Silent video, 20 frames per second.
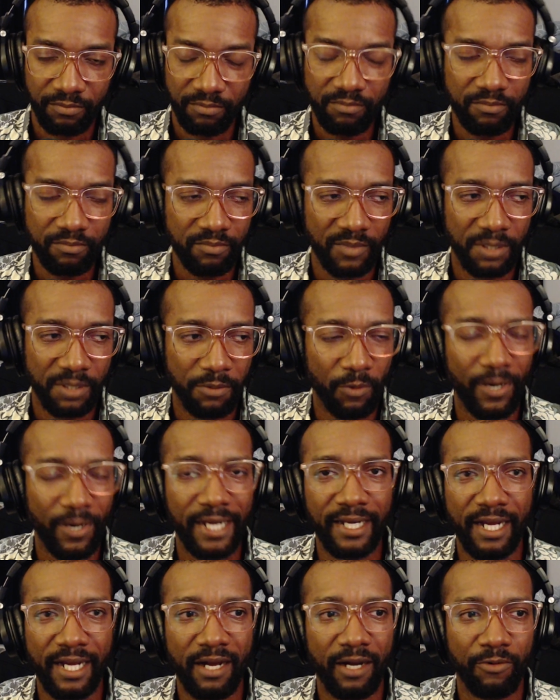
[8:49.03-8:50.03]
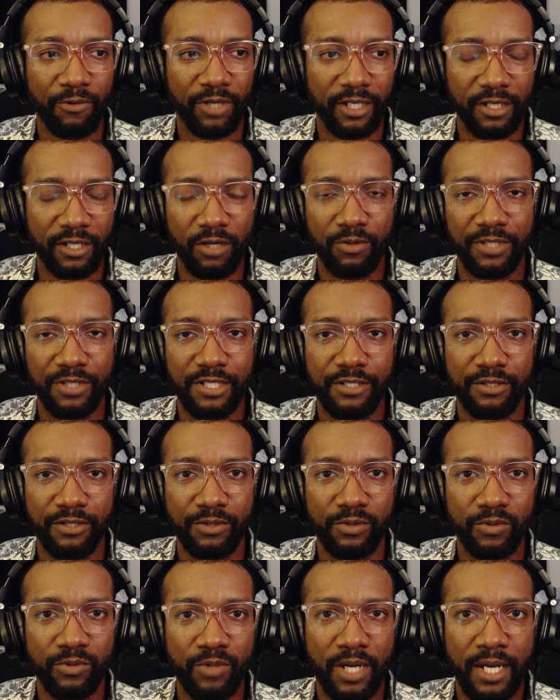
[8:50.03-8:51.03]
But right now I want to go
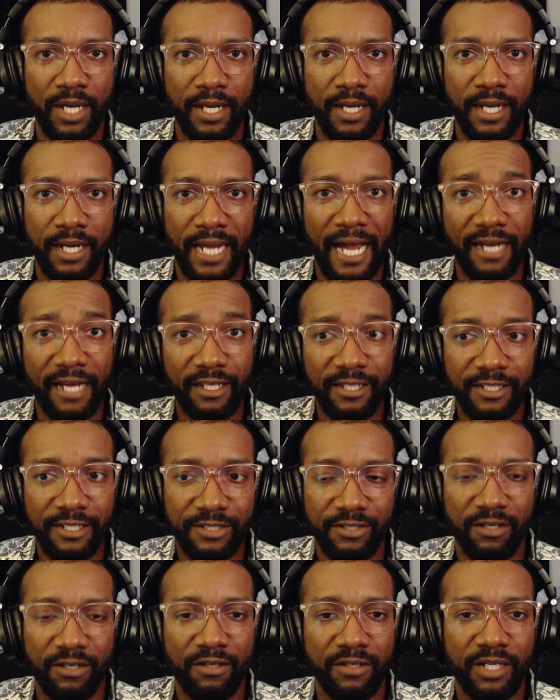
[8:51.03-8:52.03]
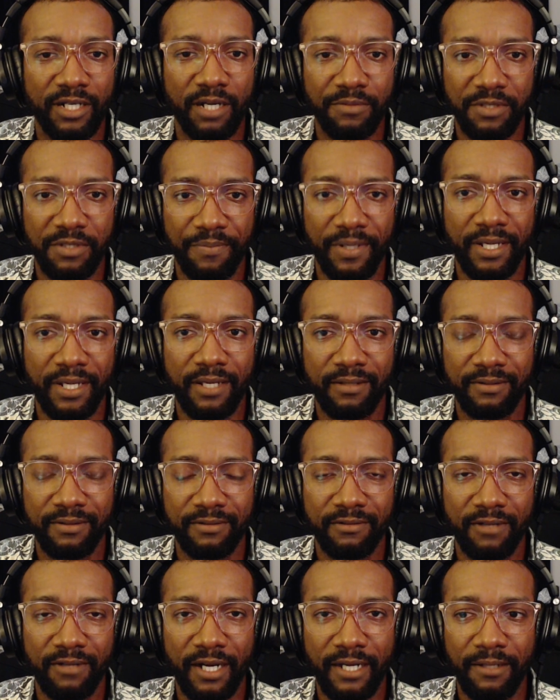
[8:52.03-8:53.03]
into how did this song come to be, right?